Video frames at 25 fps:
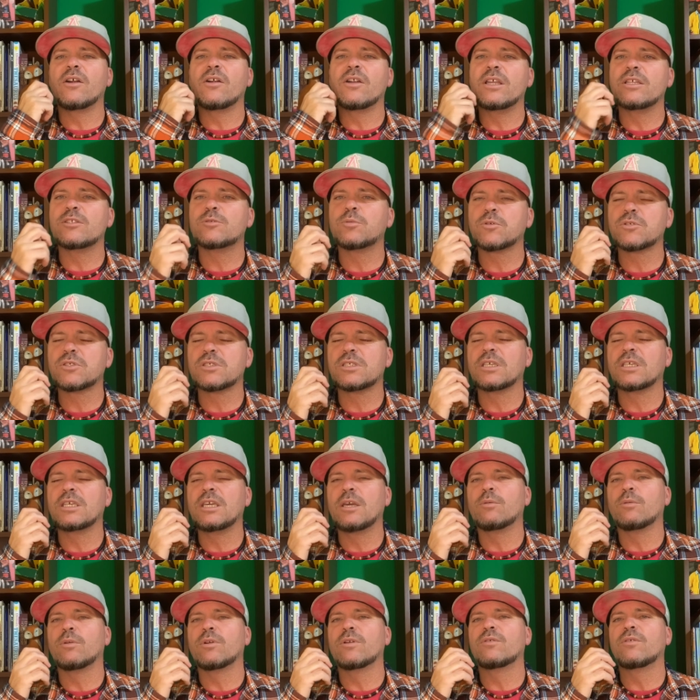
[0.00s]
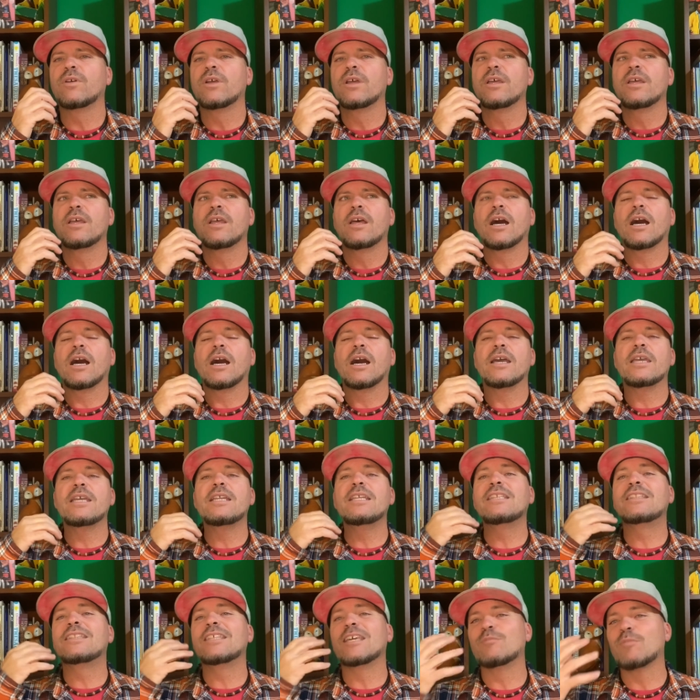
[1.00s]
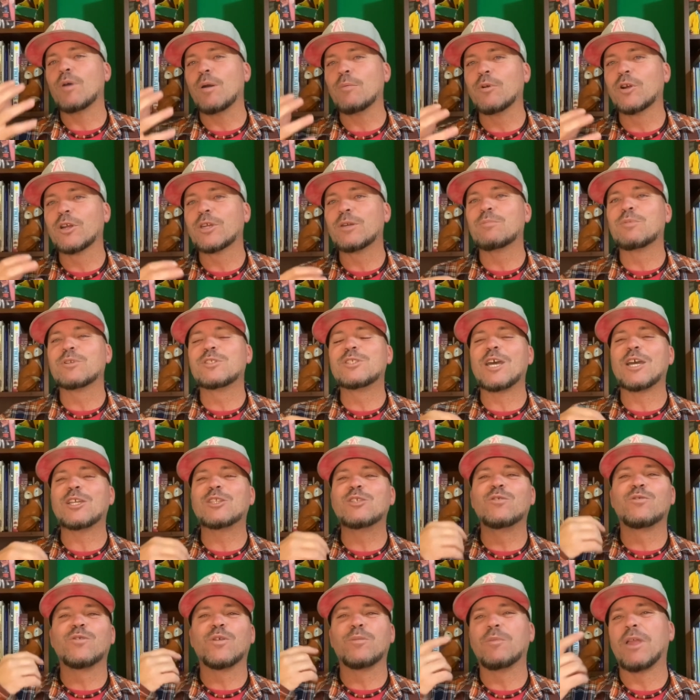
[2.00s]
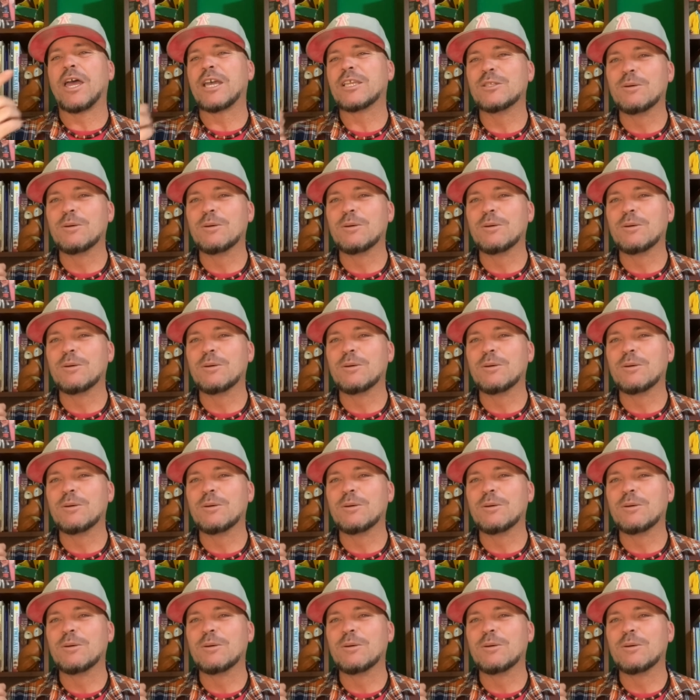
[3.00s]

and it's supposed to get rid of uh, anything. Remember, it can protect you from, like,